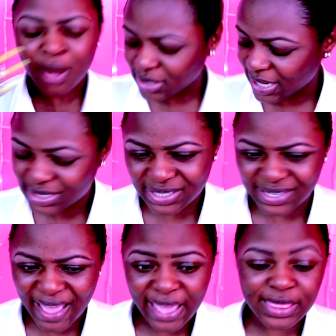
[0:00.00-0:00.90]
long that is to
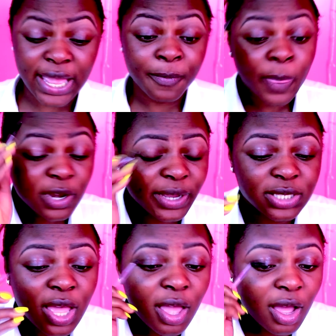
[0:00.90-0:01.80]
say? I hate that. Anyways,
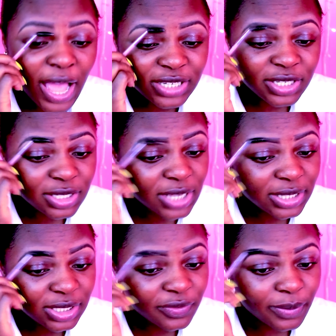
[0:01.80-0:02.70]
I changed it to
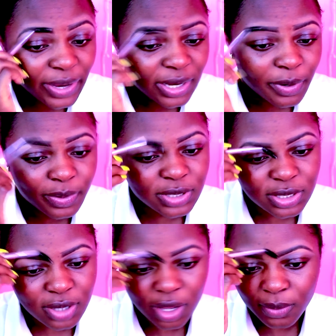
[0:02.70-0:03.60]
Tattie for branding
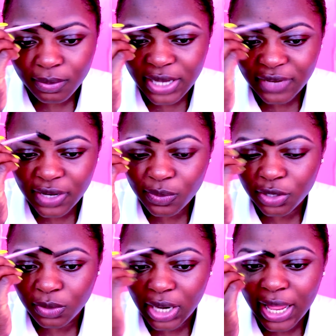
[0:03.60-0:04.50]
purposes. I definitely want
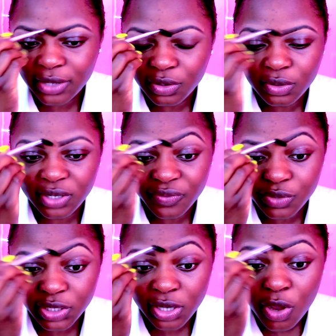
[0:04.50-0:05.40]
to do a lot, you know, in the
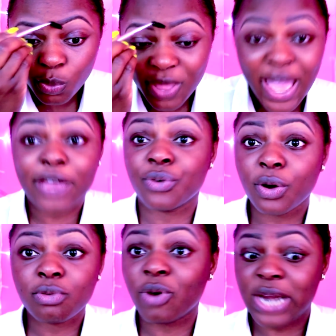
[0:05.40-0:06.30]
future. Whether I
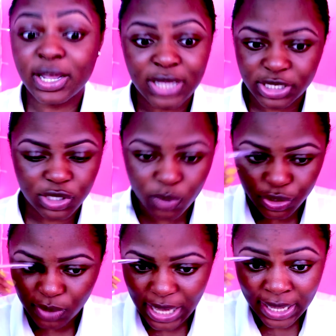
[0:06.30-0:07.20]
grow or not, I still want
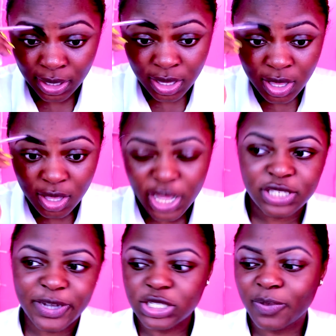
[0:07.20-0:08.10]
to do a lot.
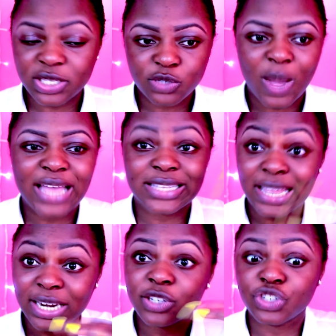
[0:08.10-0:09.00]
Especially business-wise
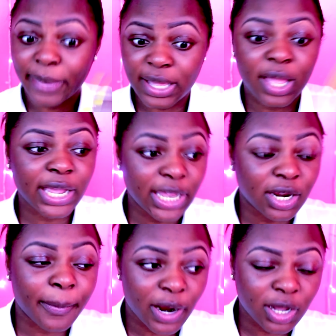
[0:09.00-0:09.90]
in Jamaica,
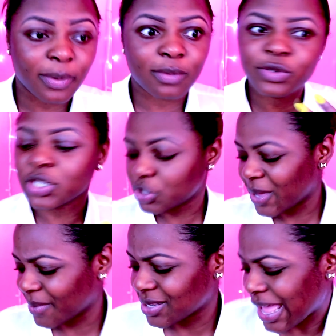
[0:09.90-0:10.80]
in America, but mostly in
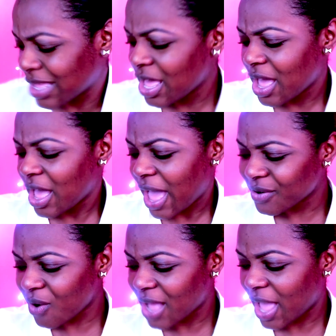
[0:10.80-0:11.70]
Jamaica. Because I
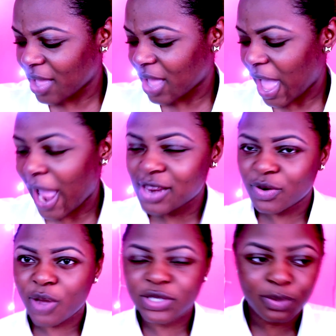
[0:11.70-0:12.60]
don't know, I
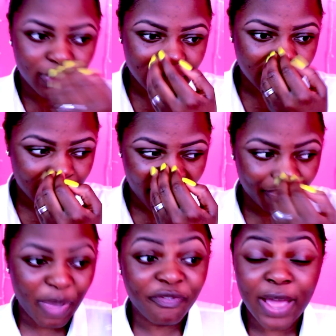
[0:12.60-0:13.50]
even though I wasn't born there and
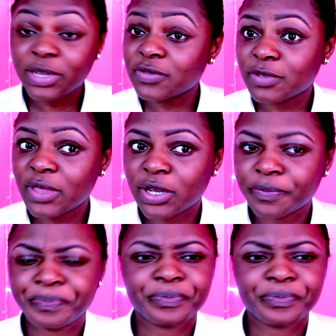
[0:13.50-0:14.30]
my family's from there,